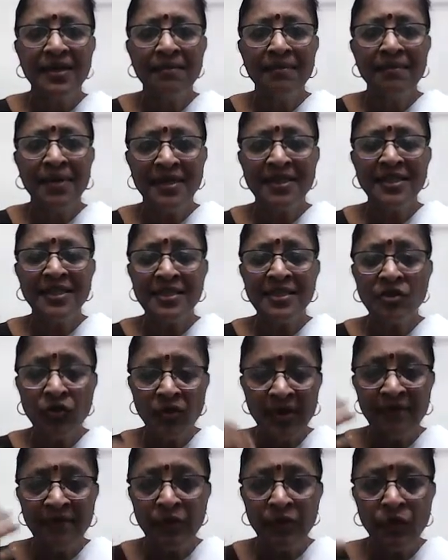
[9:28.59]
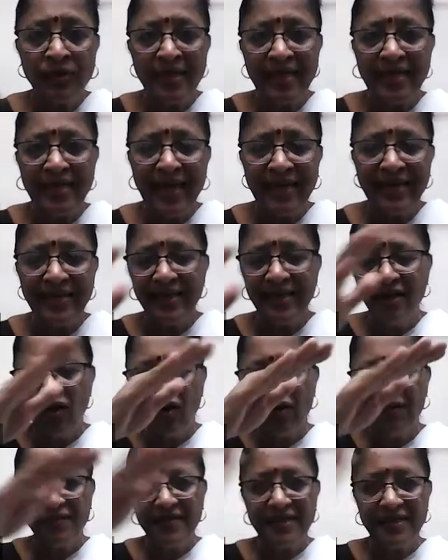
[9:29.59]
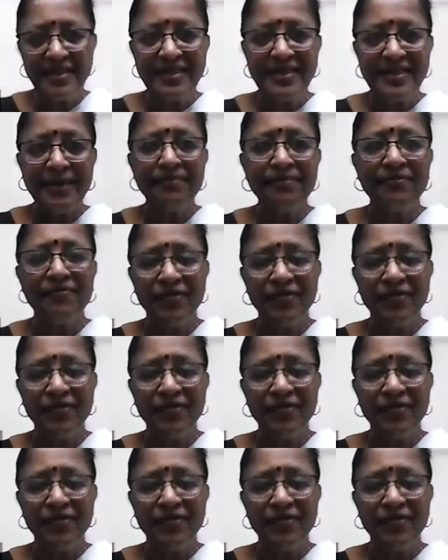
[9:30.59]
but just to give you that idea of the step,